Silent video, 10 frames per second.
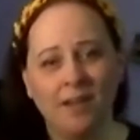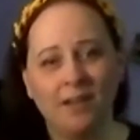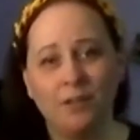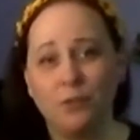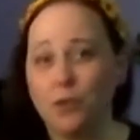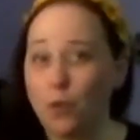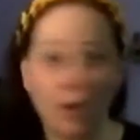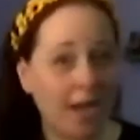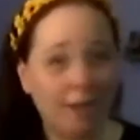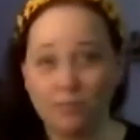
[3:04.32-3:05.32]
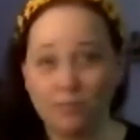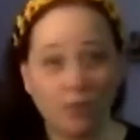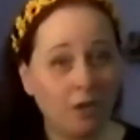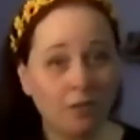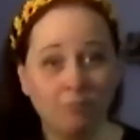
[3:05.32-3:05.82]
You don't have to
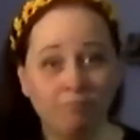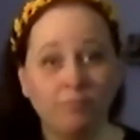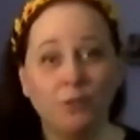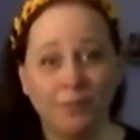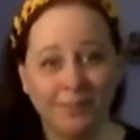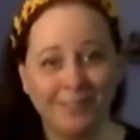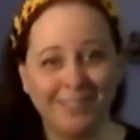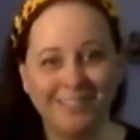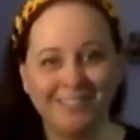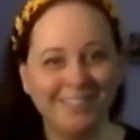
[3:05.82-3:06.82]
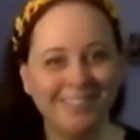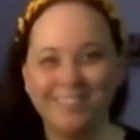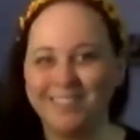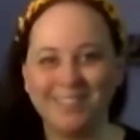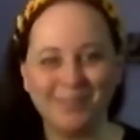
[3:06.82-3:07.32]
talk. You can just listen.
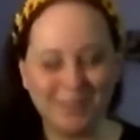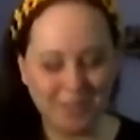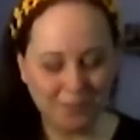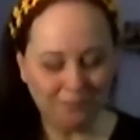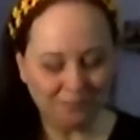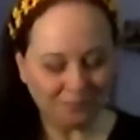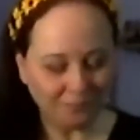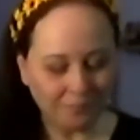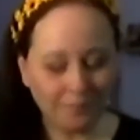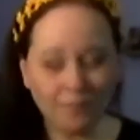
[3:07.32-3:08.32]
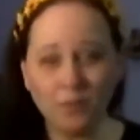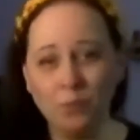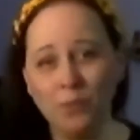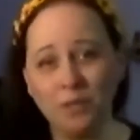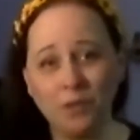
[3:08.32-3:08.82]
It's up to you.
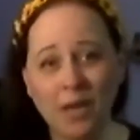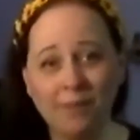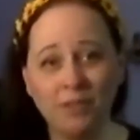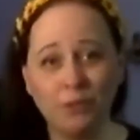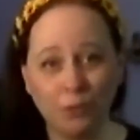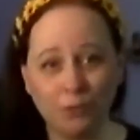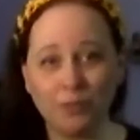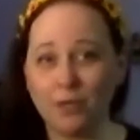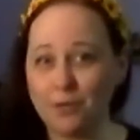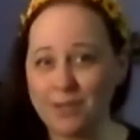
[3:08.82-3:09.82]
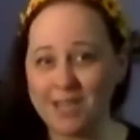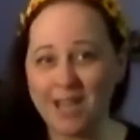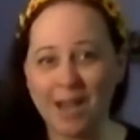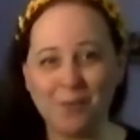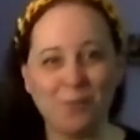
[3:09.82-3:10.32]
We also have adult
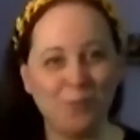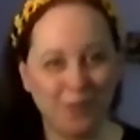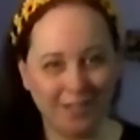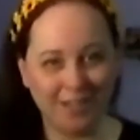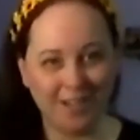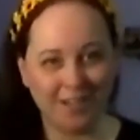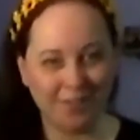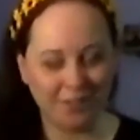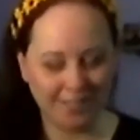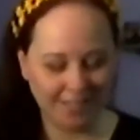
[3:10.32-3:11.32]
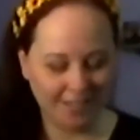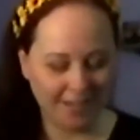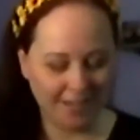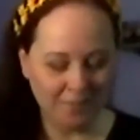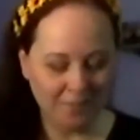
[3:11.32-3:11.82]
RE at 1 o'clock every
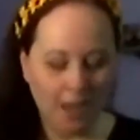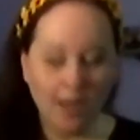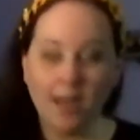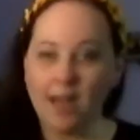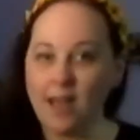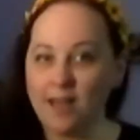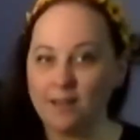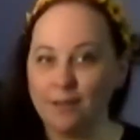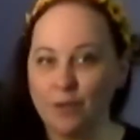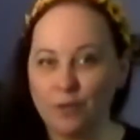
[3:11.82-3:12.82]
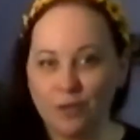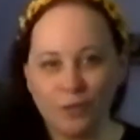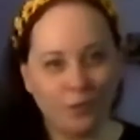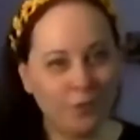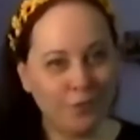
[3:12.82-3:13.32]
Sunday and
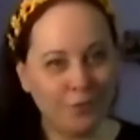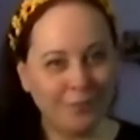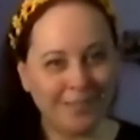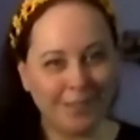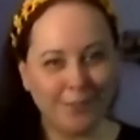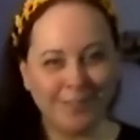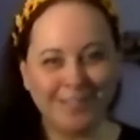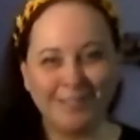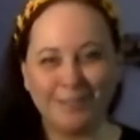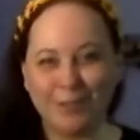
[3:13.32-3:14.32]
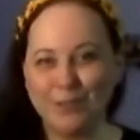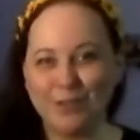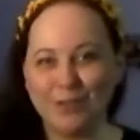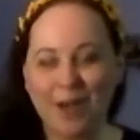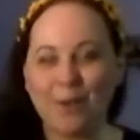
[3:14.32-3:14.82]
UUCOC
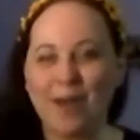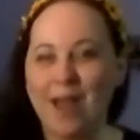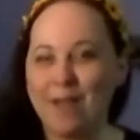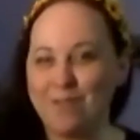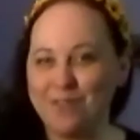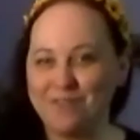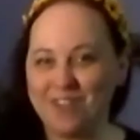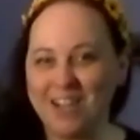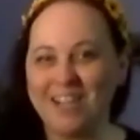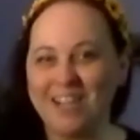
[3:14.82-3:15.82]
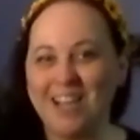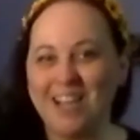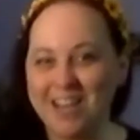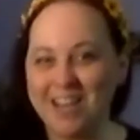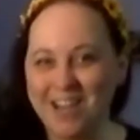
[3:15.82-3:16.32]
social hour every Friday
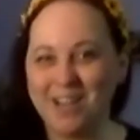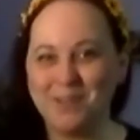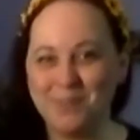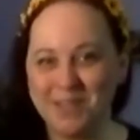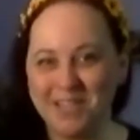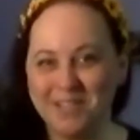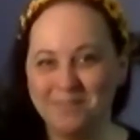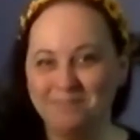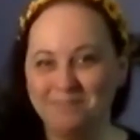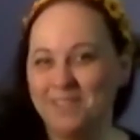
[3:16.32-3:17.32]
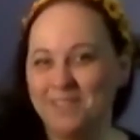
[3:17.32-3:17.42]
at 9 p.m.